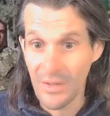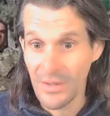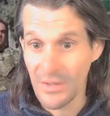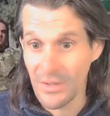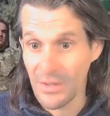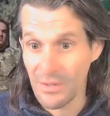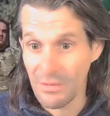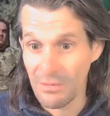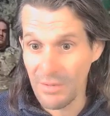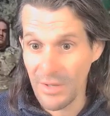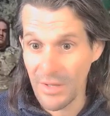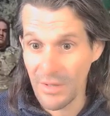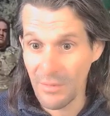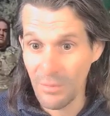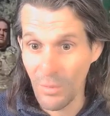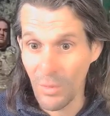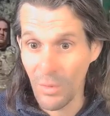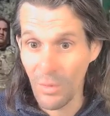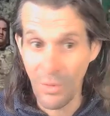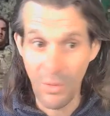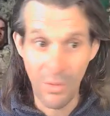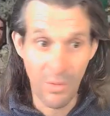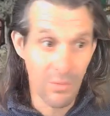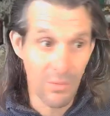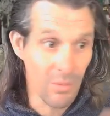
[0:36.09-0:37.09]
the Korean
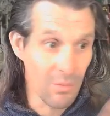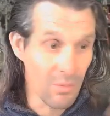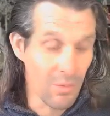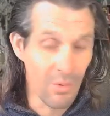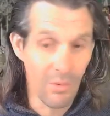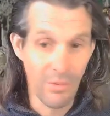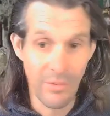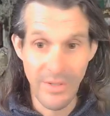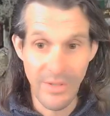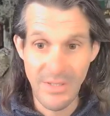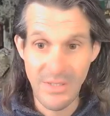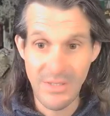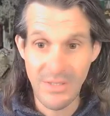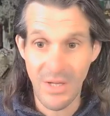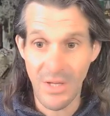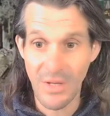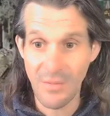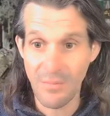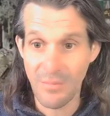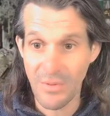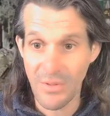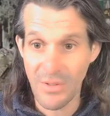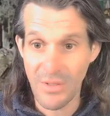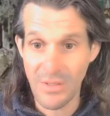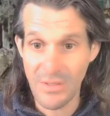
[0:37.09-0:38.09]
War, the war in
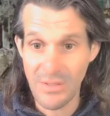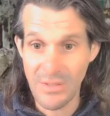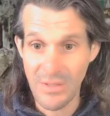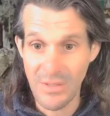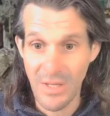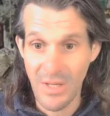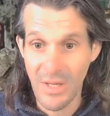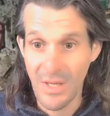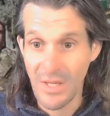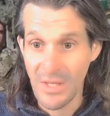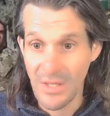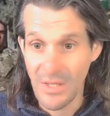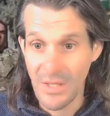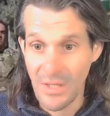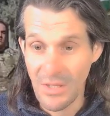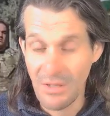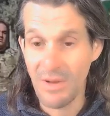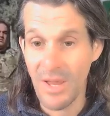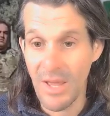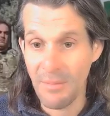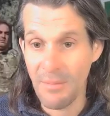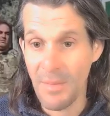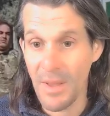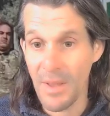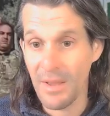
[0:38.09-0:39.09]
Cyprus, you
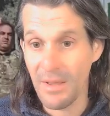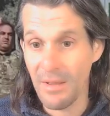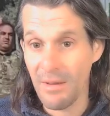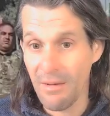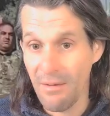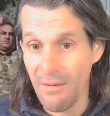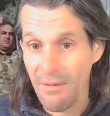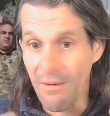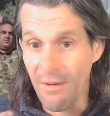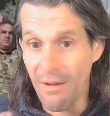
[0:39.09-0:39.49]
name it.